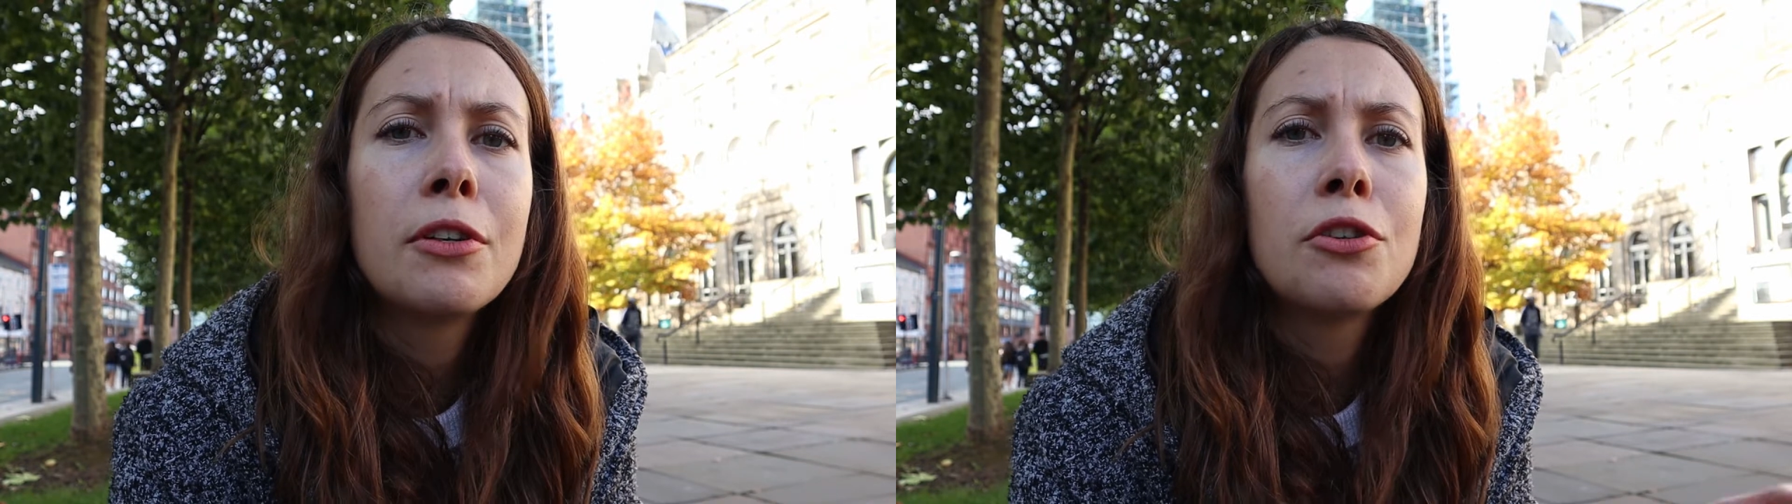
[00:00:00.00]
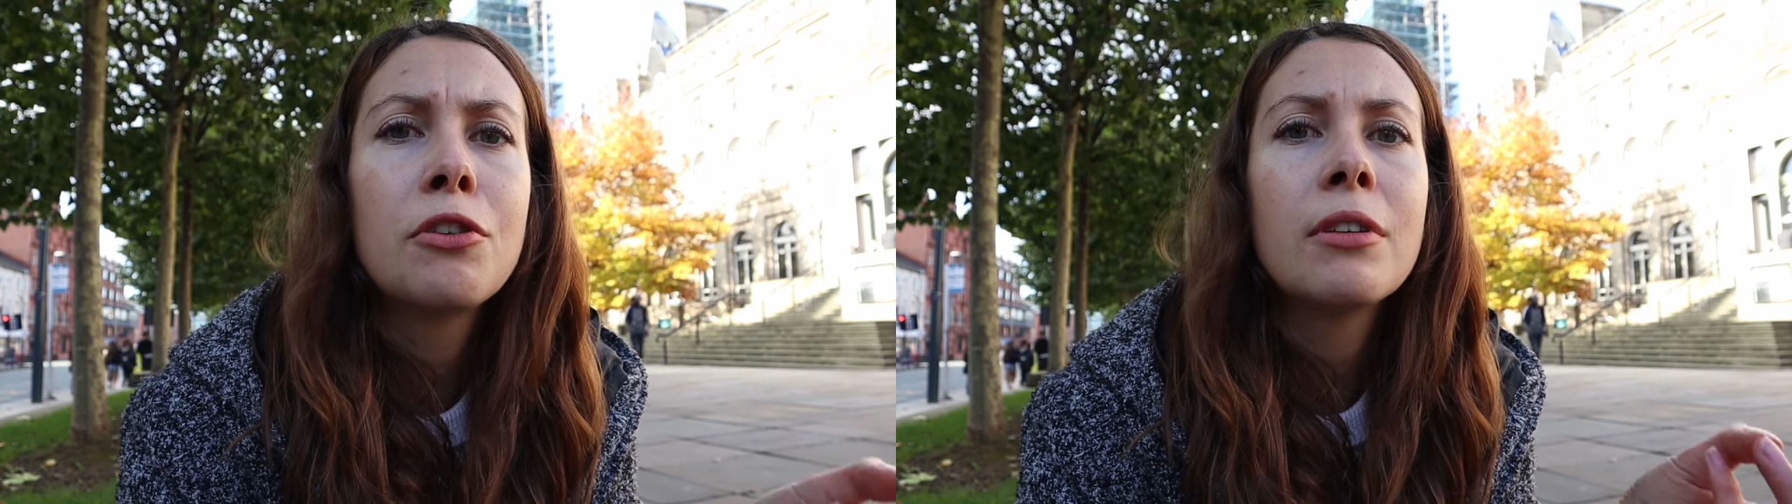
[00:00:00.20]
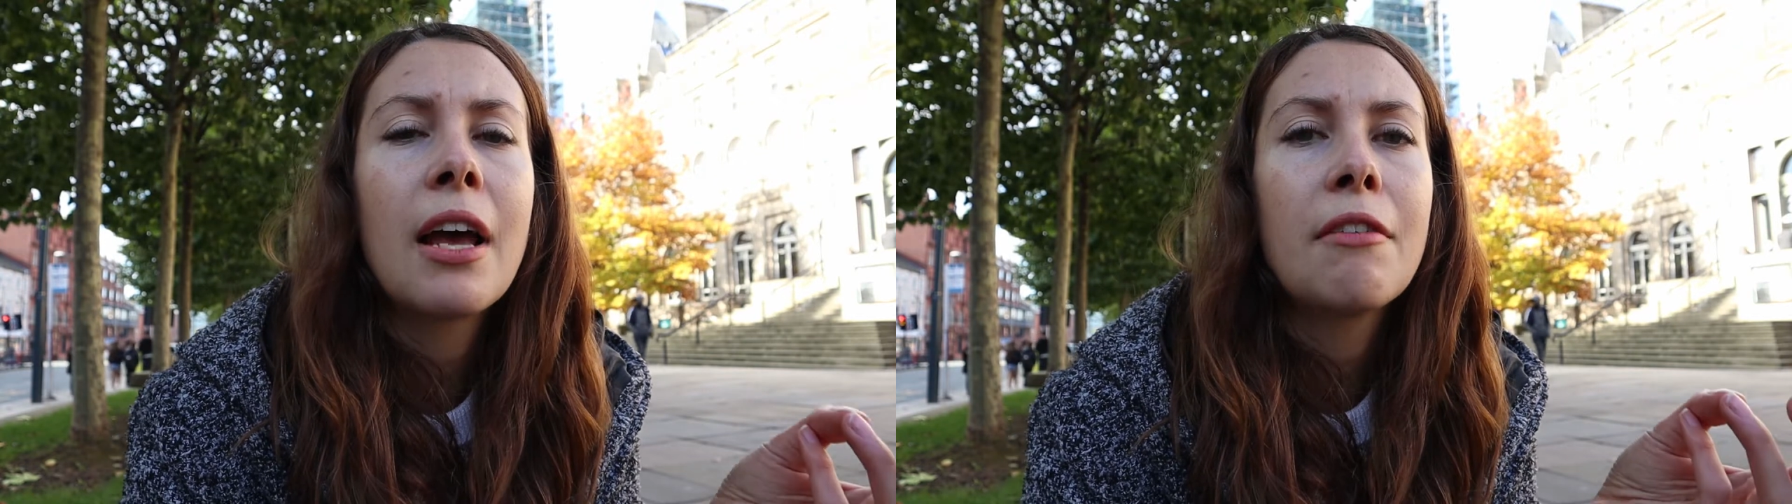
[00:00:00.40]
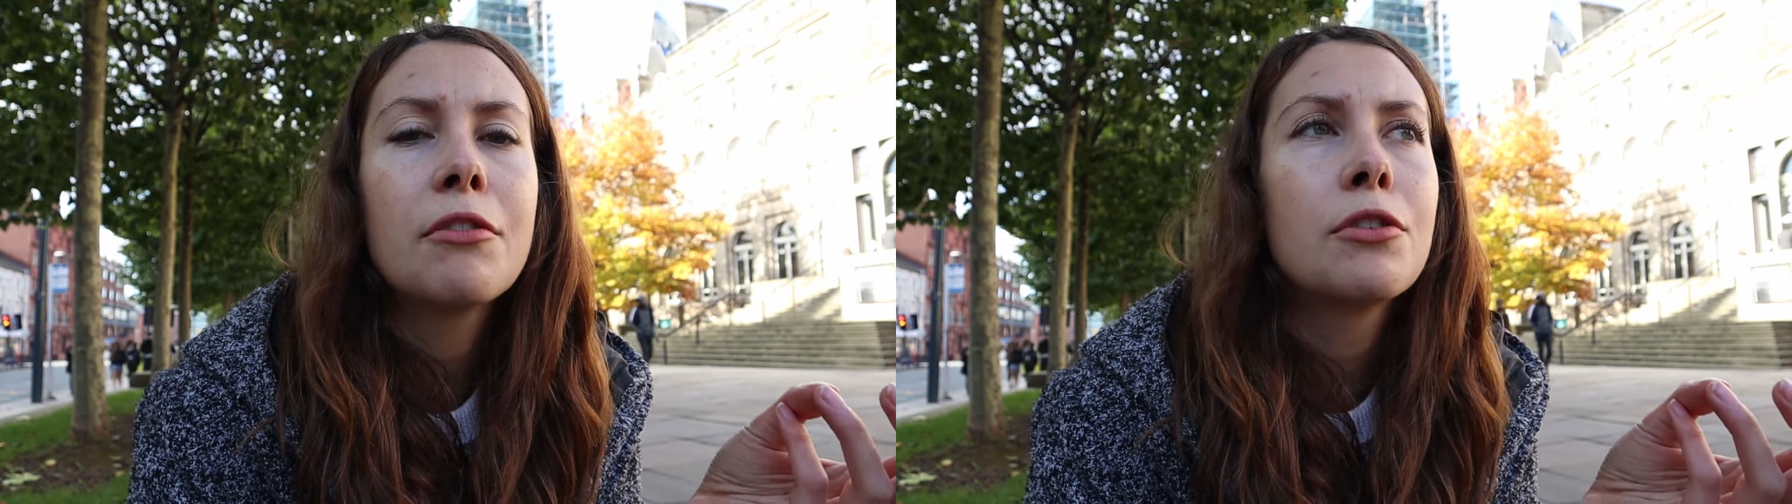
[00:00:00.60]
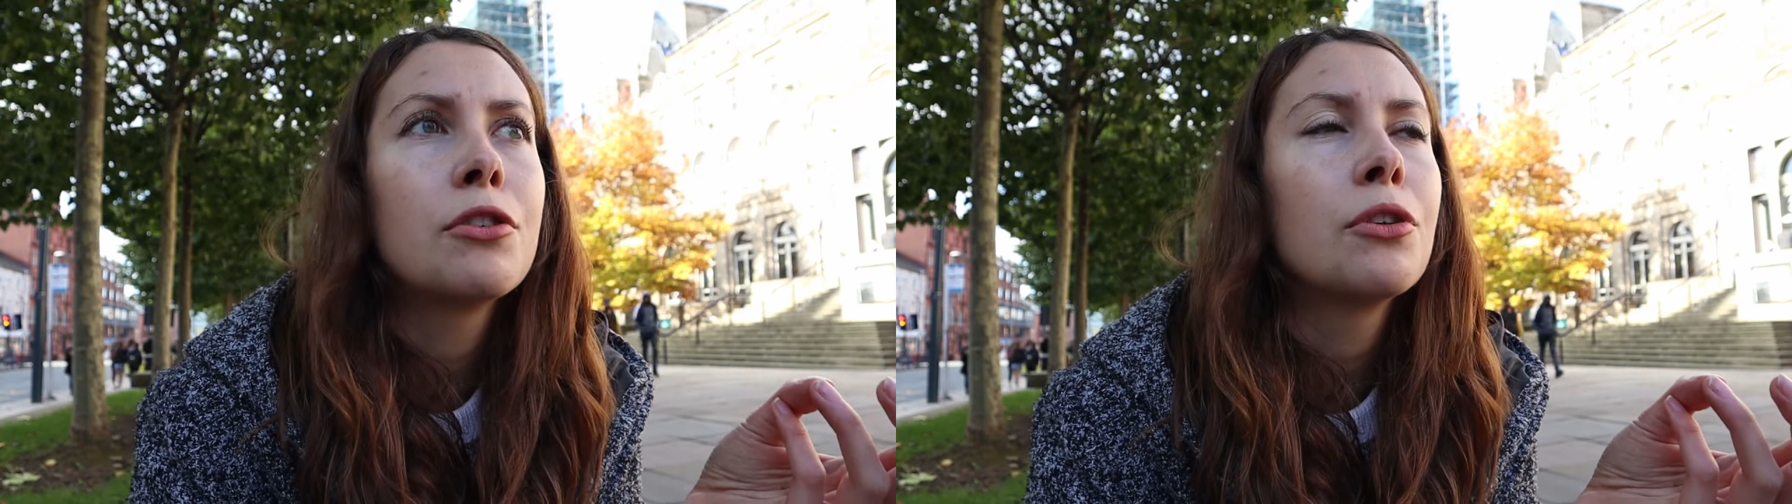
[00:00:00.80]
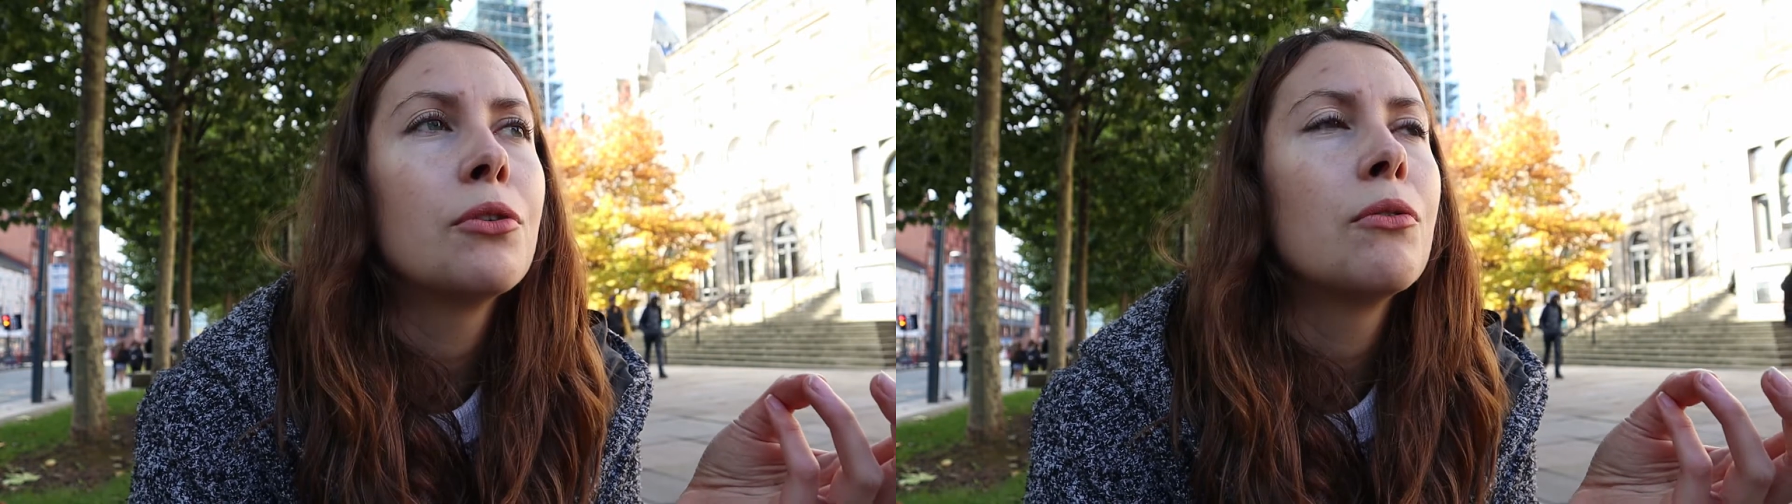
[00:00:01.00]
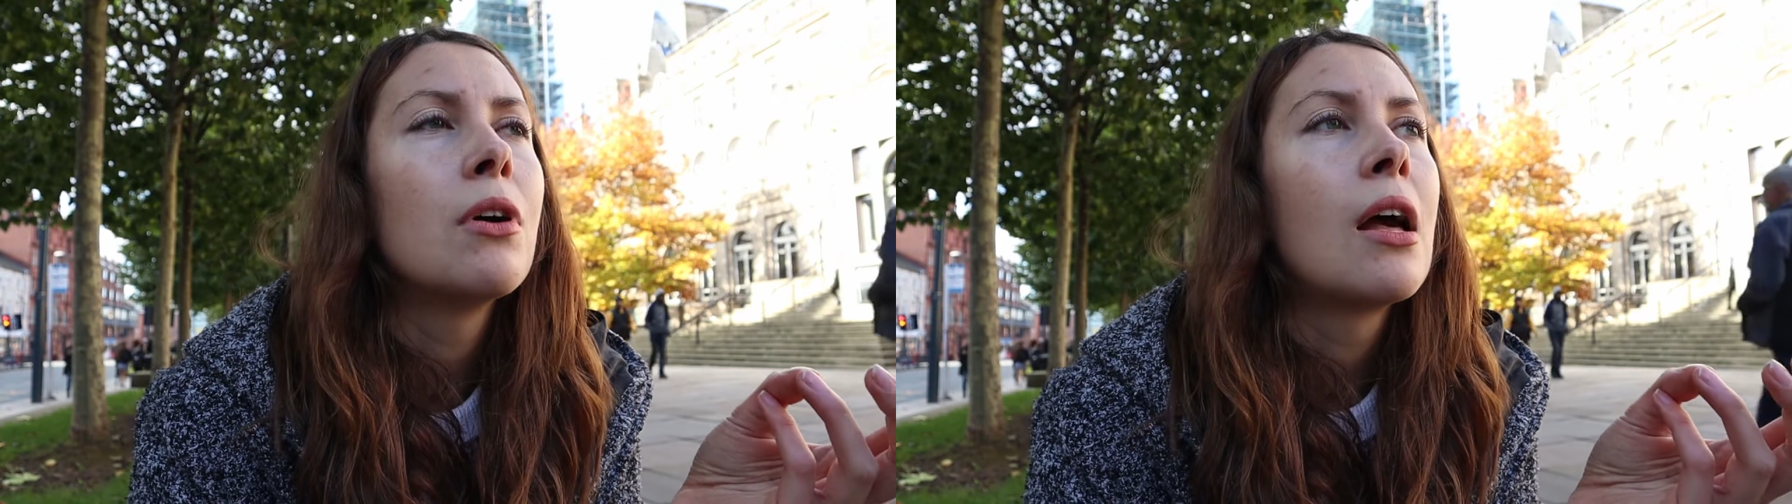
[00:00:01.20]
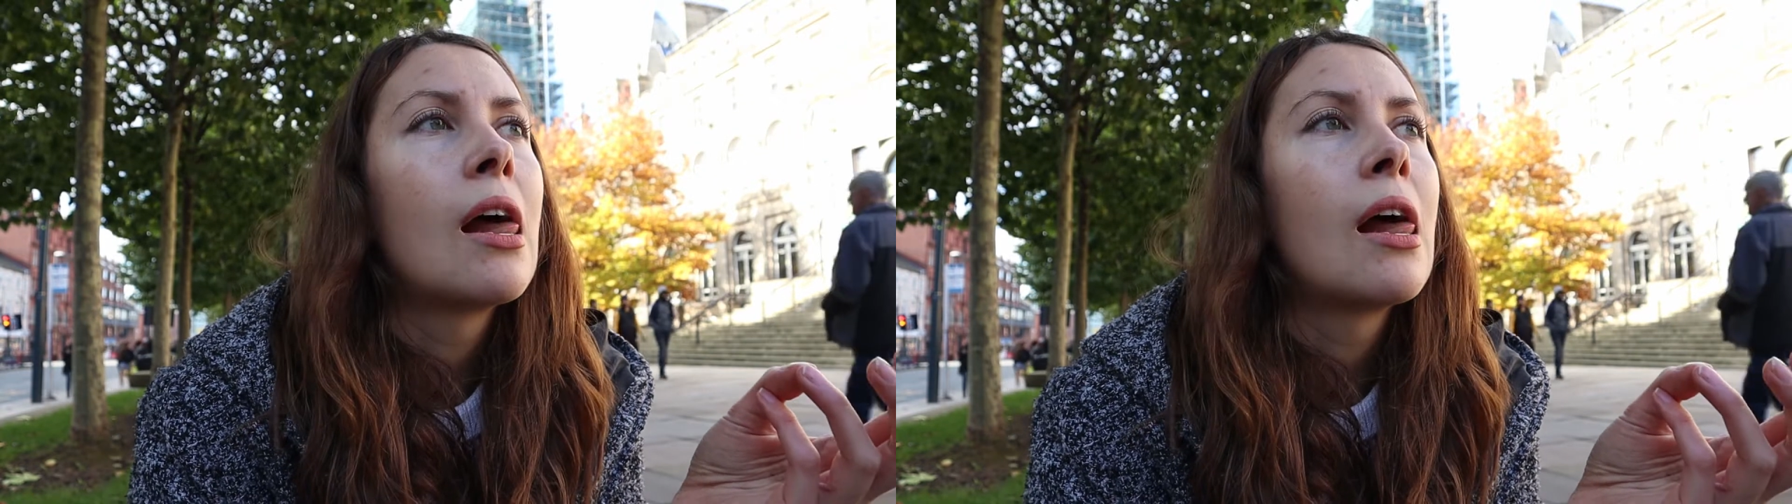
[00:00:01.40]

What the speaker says: because you don't have to